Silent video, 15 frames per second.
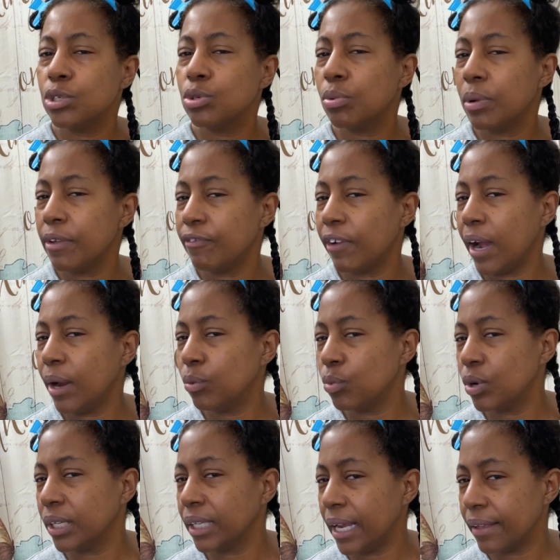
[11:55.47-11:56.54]
you may find
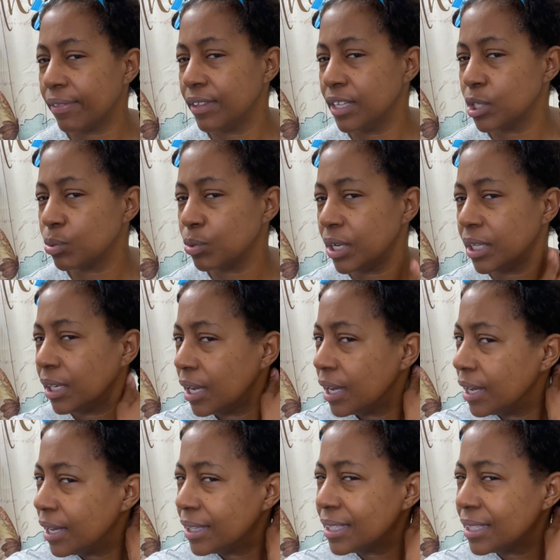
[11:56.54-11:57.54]
one like this one